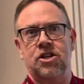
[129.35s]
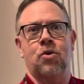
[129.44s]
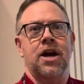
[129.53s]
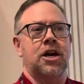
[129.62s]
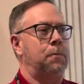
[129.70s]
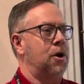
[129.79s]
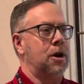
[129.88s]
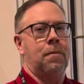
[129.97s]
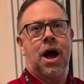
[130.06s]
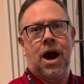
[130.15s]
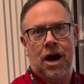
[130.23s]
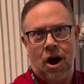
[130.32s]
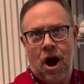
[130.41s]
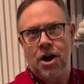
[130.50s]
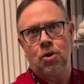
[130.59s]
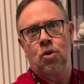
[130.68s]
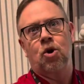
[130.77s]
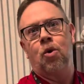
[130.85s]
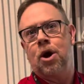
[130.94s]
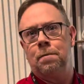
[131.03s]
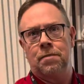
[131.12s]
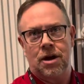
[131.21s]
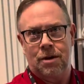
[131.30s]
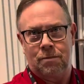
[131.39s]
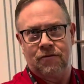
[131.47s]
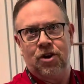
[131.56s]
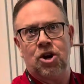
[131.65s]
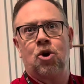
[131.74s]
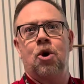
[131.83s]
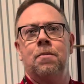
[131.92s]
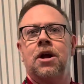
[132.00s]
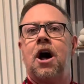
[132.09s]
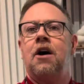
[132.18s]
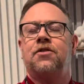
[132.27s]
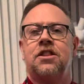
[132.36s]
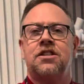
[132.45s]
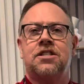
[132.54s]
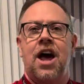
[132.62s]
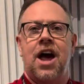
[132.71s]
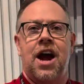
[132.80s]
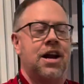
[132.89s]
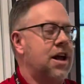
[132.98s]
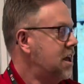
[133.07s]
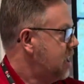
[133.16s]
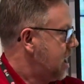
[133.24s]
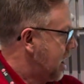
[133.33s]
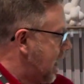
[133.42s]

So I could put my audio equipment, my video equipment off to the side and